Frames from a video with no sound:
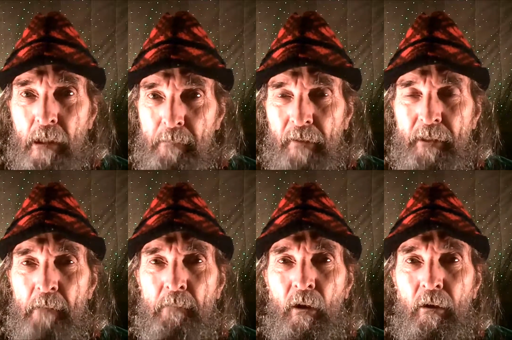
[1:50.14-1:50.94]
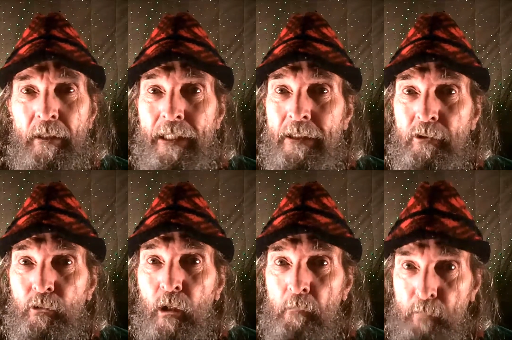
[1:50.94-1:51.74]
about that ball
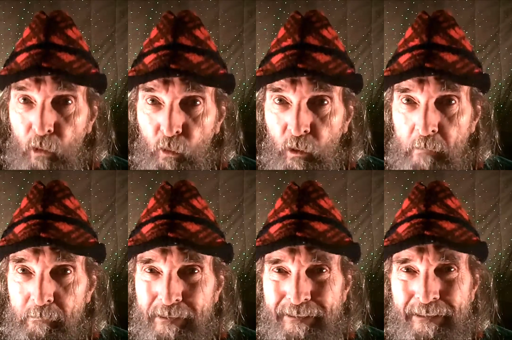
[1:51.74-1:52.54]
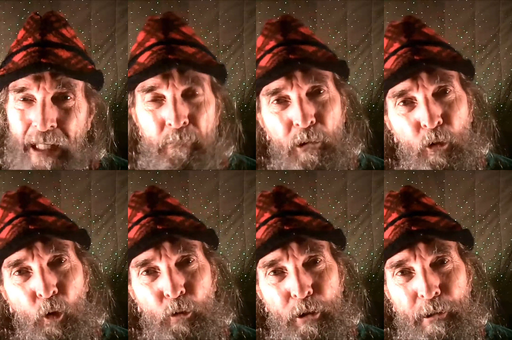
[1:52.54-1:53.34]
into a poem and
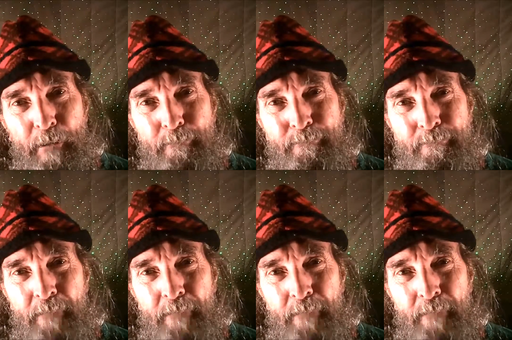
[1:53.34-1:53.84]
recorded it.